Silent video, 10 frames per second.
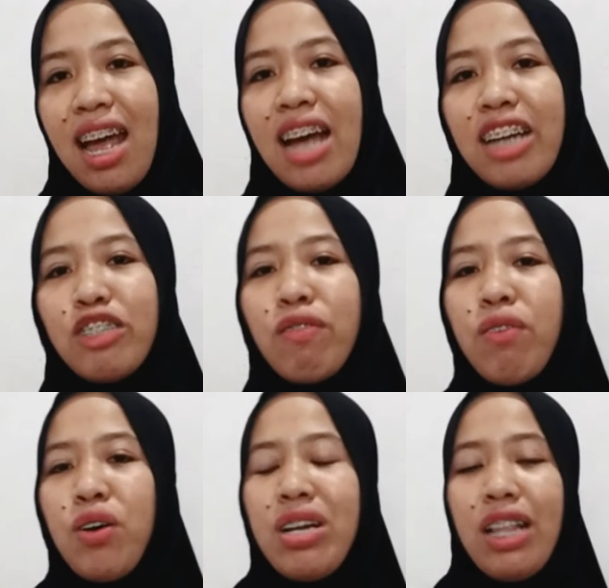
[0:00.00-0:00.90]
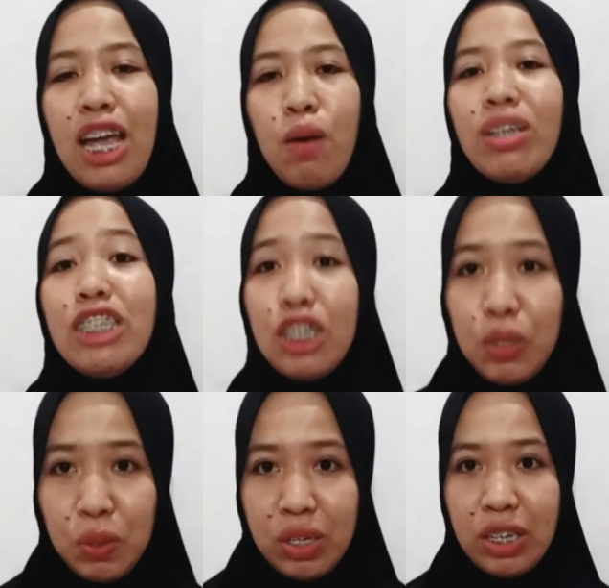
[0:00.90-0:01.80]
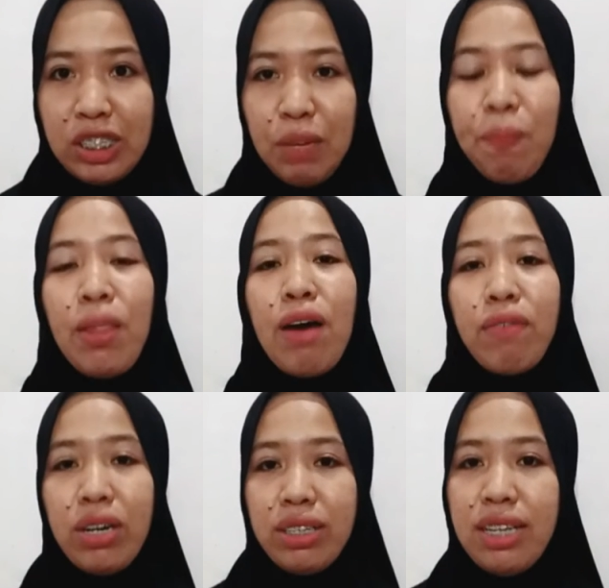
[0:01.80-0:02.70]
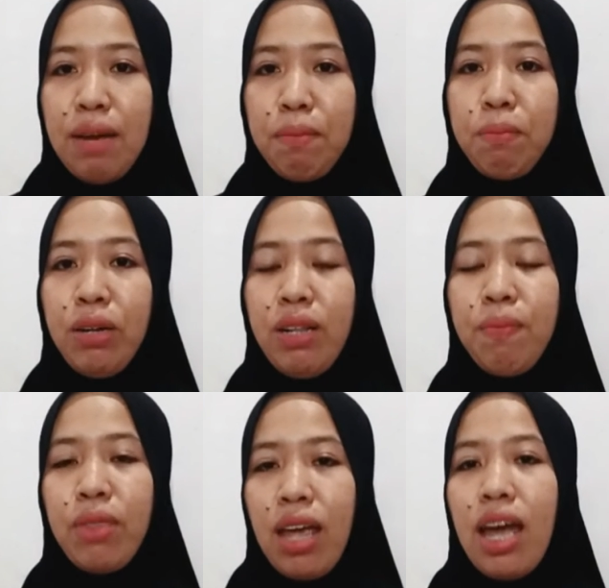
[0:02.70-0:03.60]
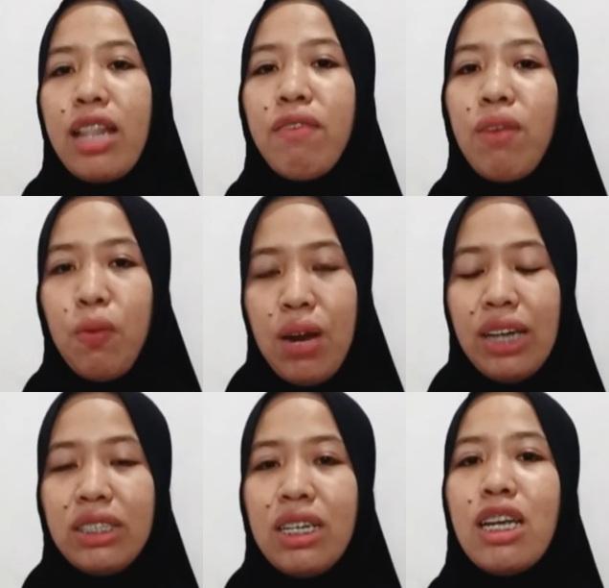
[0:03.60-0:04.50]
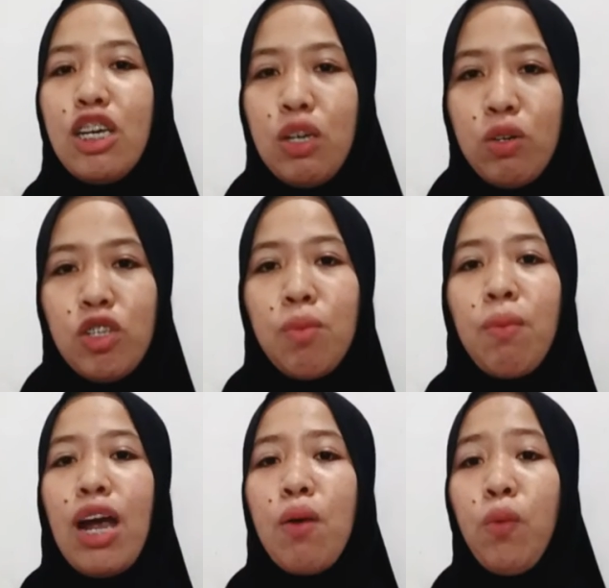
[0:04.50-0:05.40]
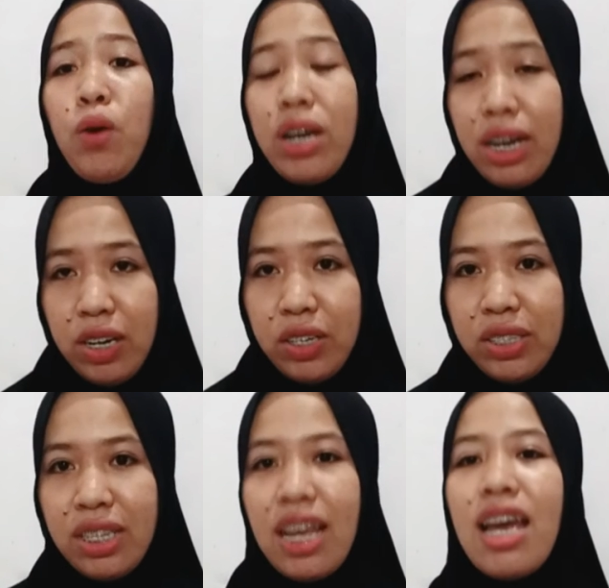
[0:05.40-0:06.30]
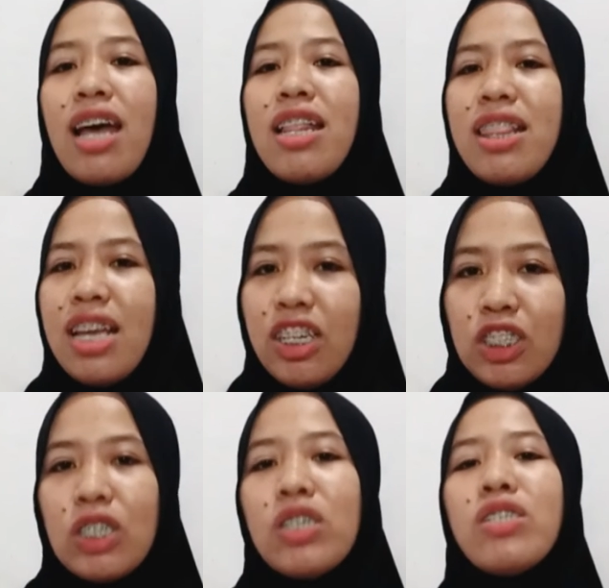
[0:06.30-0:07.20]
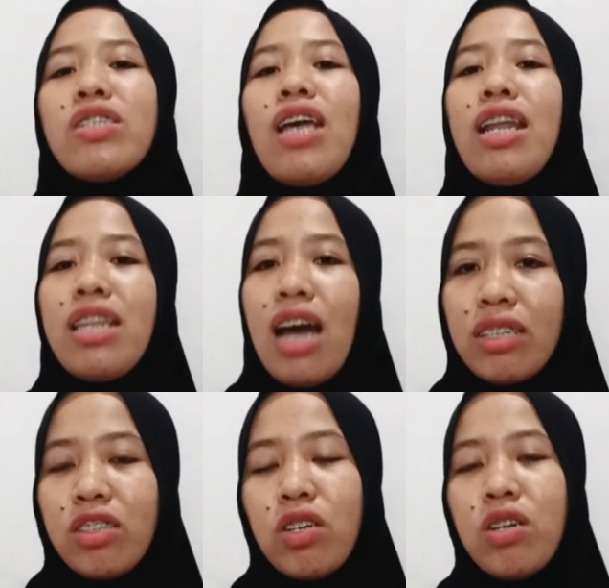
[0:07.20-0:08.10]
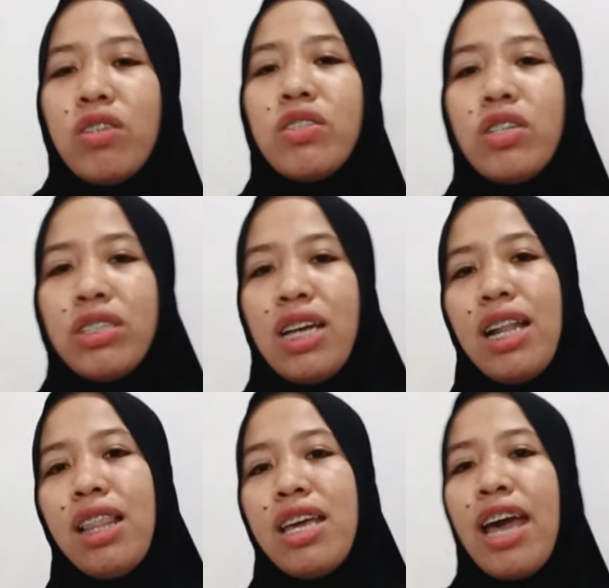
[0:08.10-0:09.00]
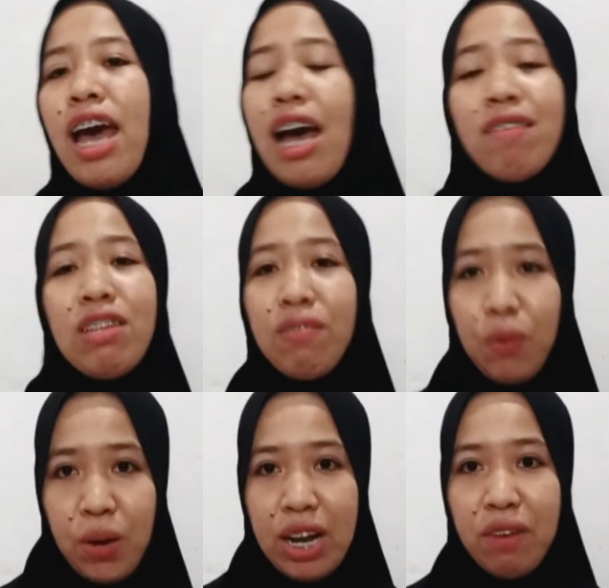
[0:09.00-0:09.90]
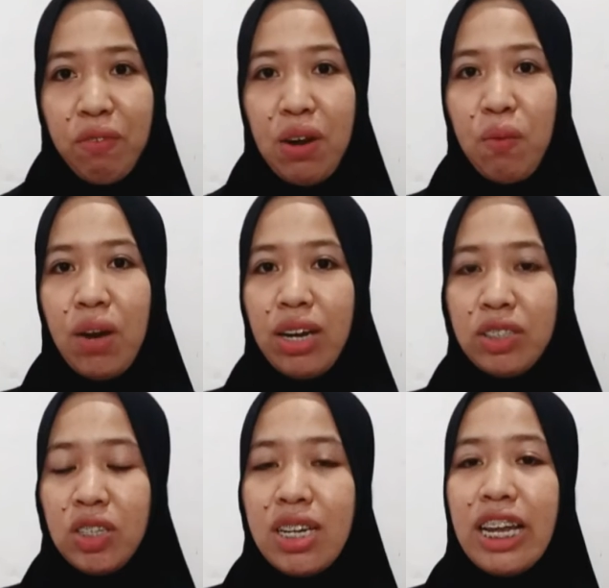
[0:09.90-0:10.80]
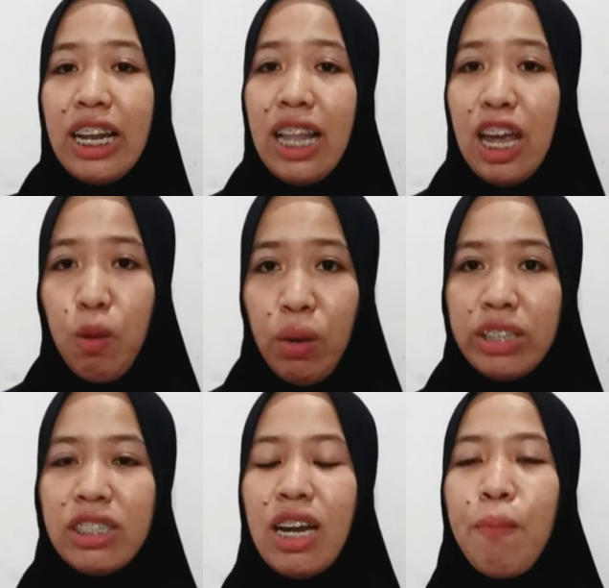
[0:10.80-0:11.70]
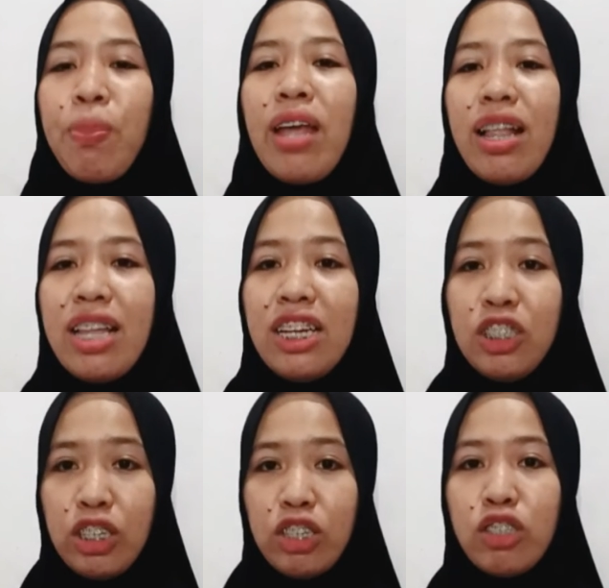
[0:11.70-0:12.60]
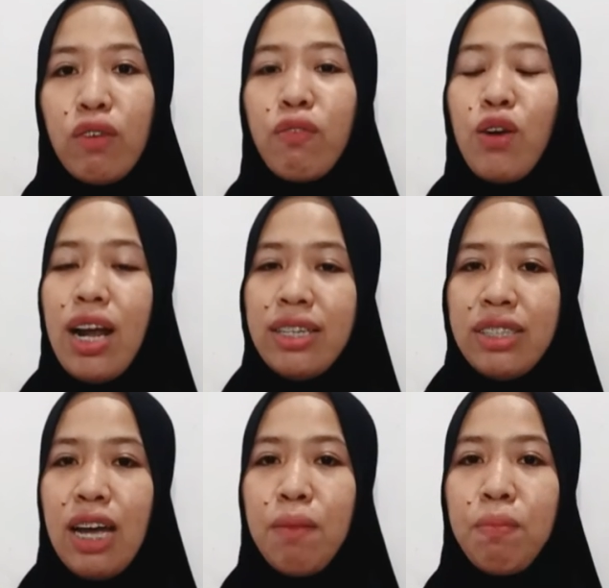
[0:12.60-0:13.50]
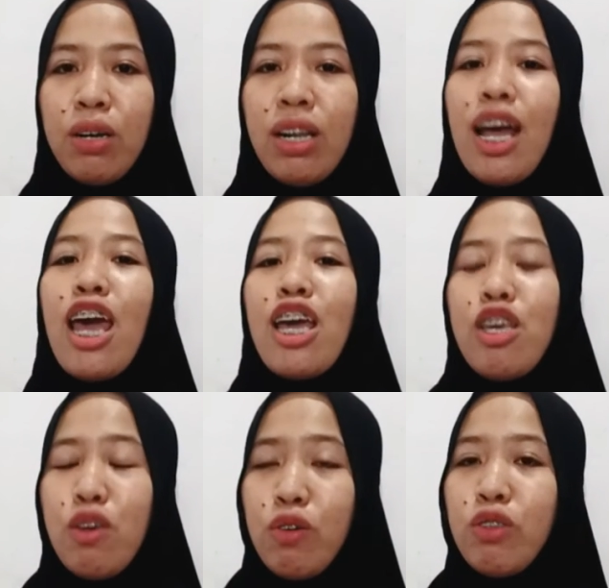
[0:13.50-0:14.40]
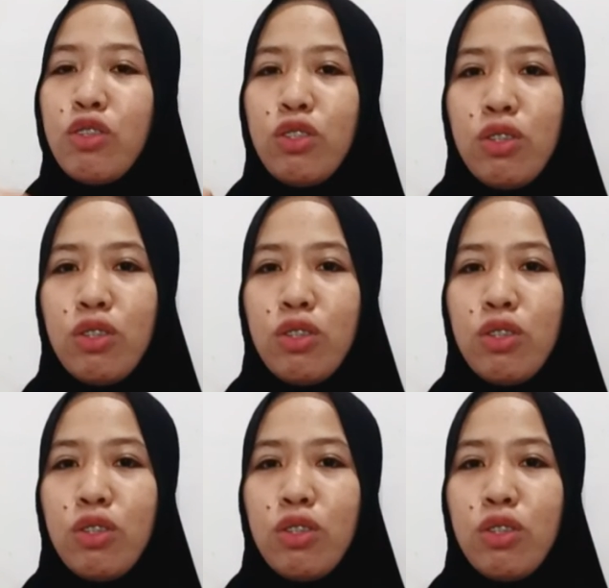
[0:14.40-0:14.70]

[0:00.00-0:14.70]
tax for the language users. For example, the variation used by workers, teachers, and doctors certainly have different variation in language. Teachers, for example, use